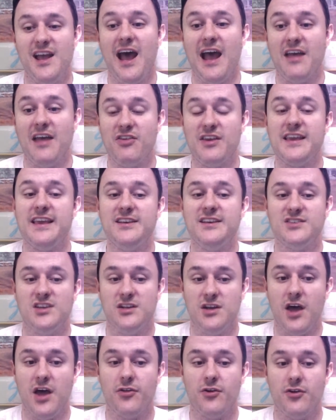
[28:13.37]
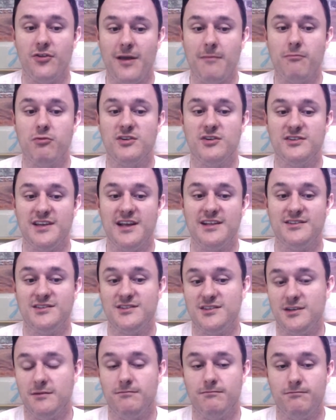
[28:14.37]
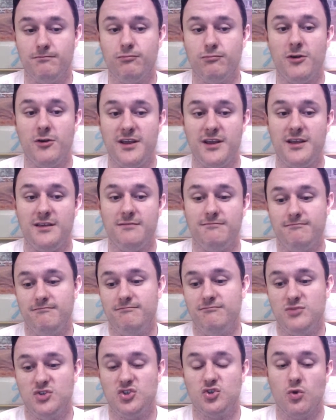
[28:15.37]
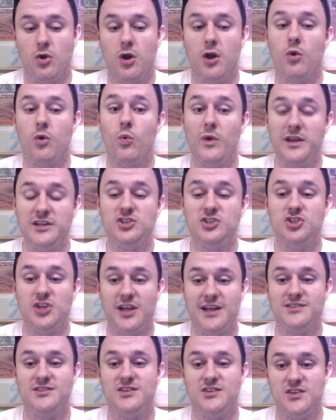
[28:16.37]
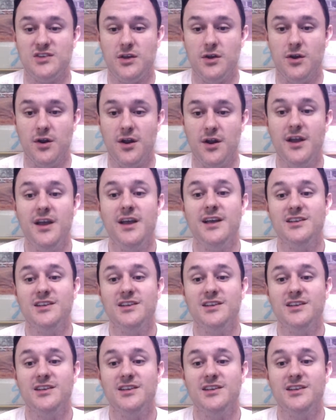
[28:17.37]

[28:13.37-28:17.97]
I think he's another that presents some pretty strong win chances here.